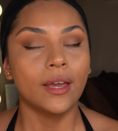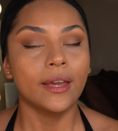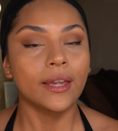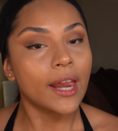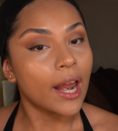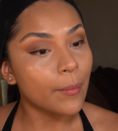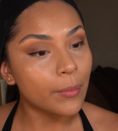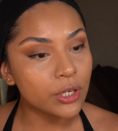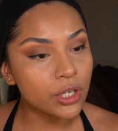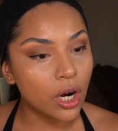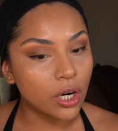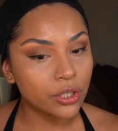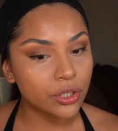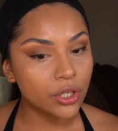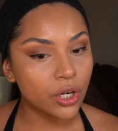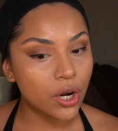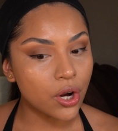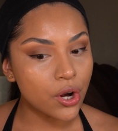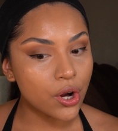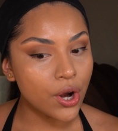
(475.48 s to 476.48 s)
camera
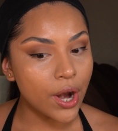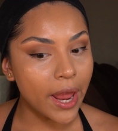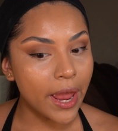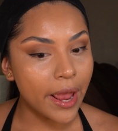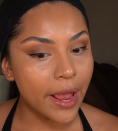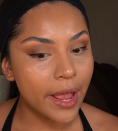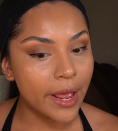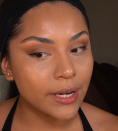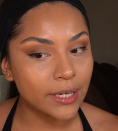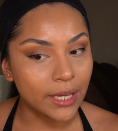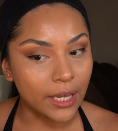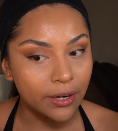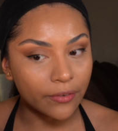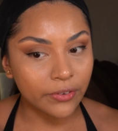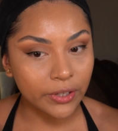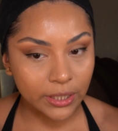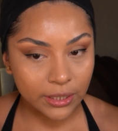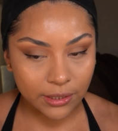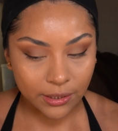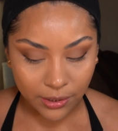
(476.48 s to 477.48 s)
doctor and get it
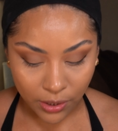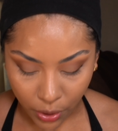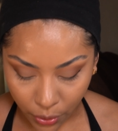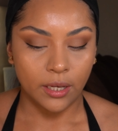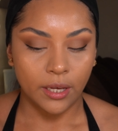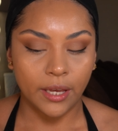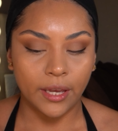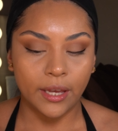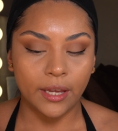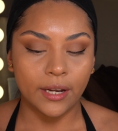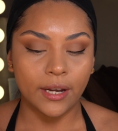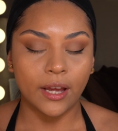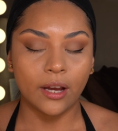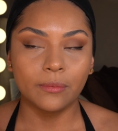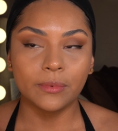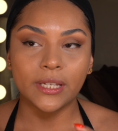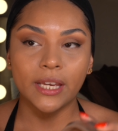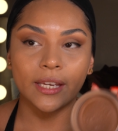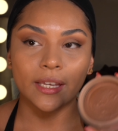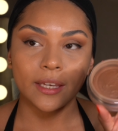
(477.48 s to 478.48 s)
fixed. So, and now
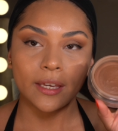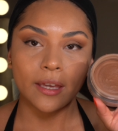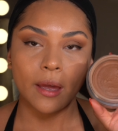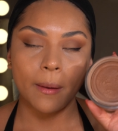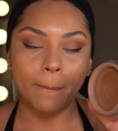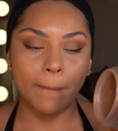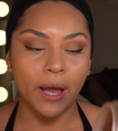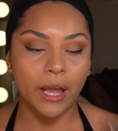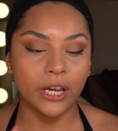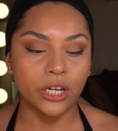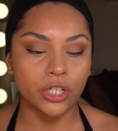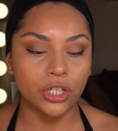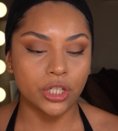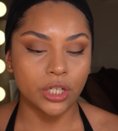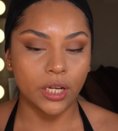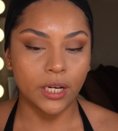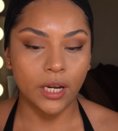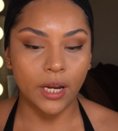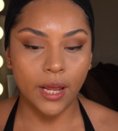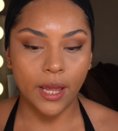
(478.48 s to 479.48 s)
I'm taking my
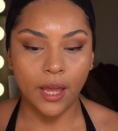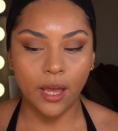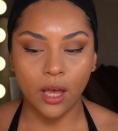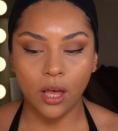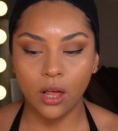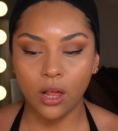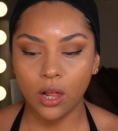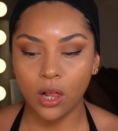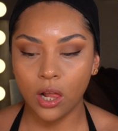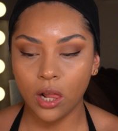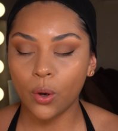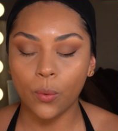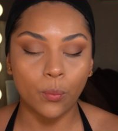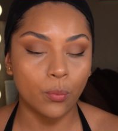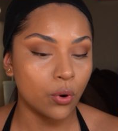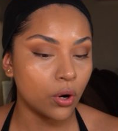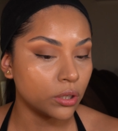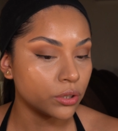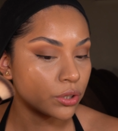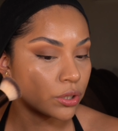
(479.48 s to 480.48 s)
Chanel
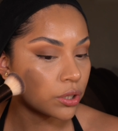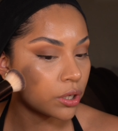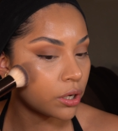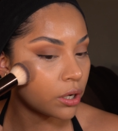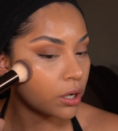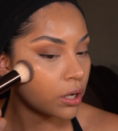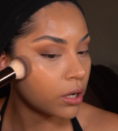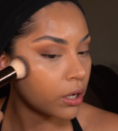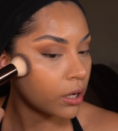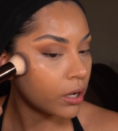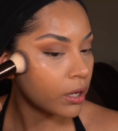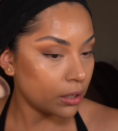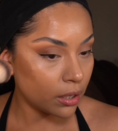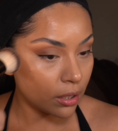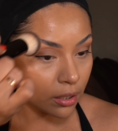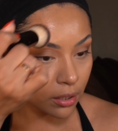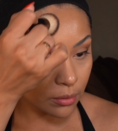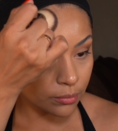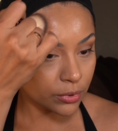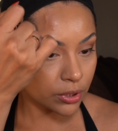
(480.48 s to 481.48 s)
bronzer.
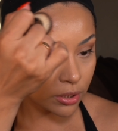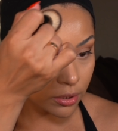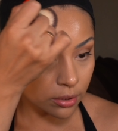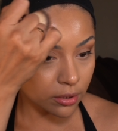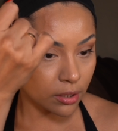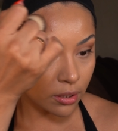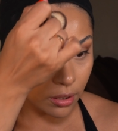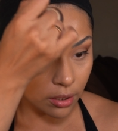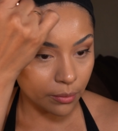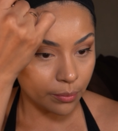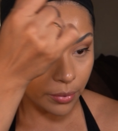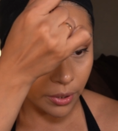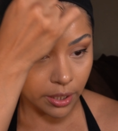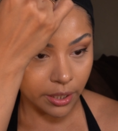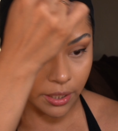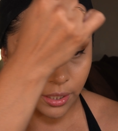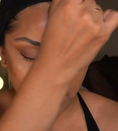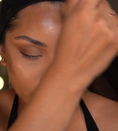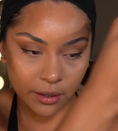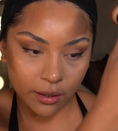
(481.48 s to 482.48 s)
I'm just gonna
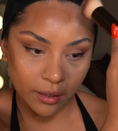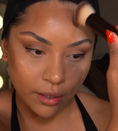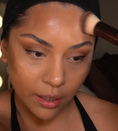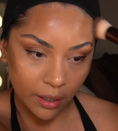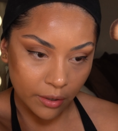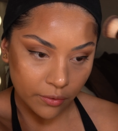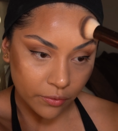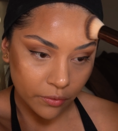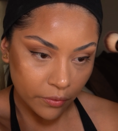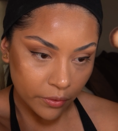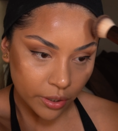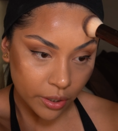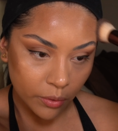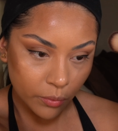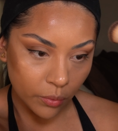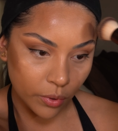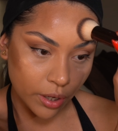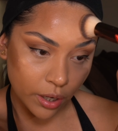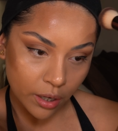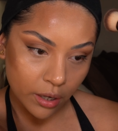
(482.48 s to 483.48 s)
apply it
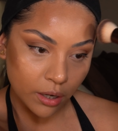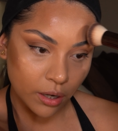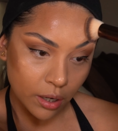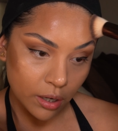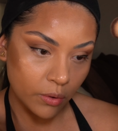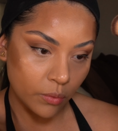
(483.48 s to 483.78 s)
everywhere